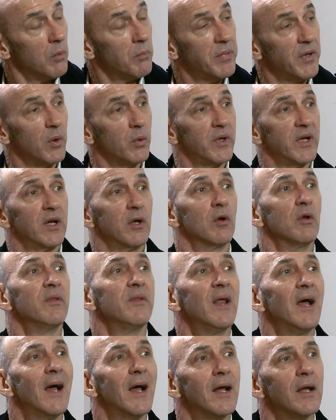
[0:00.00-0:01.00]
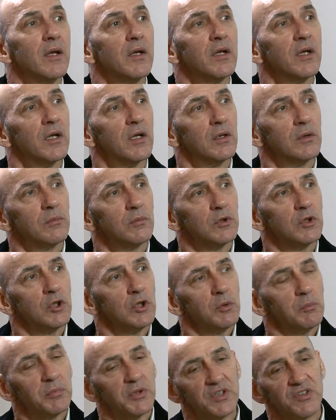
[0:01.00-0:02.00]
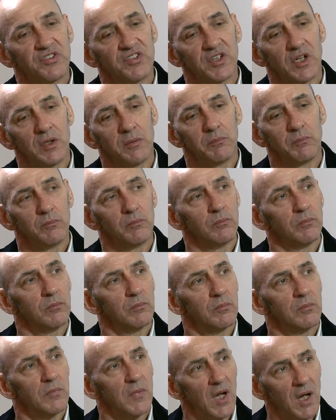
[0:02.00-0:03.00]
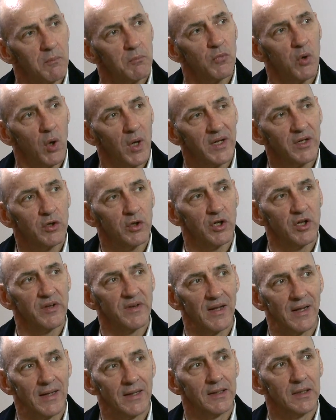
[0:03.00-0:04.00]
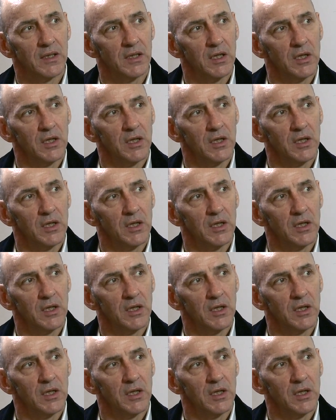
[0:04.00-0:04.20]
building on that, you know. But I'm quite good at that.